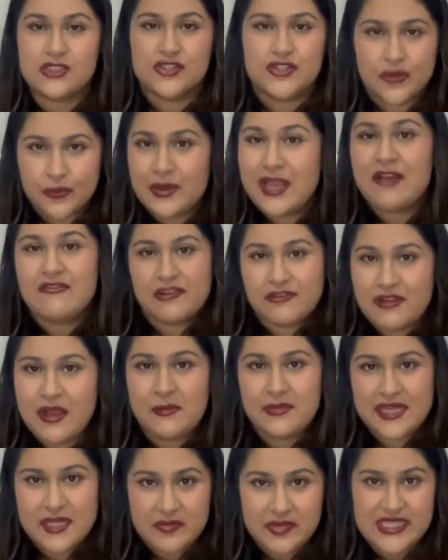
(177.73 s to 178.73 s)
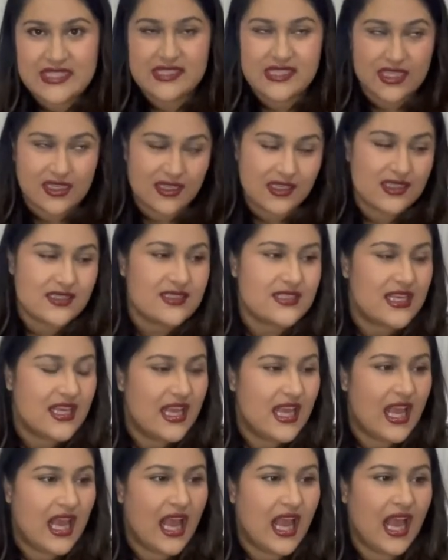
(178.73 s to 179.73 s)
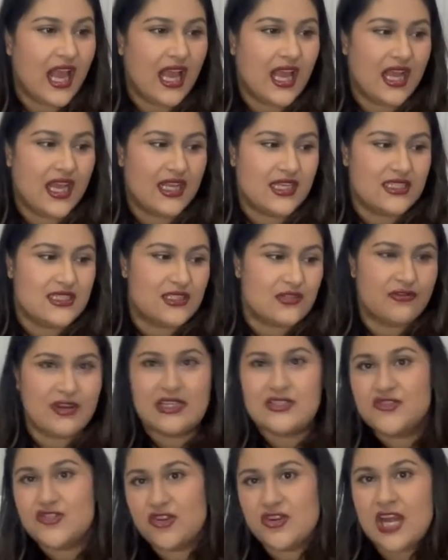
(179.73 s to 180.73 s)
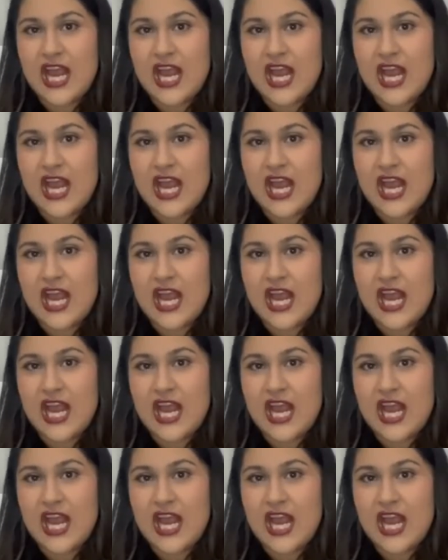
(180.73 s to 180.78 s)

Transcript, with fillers: so we have a family business and restaurant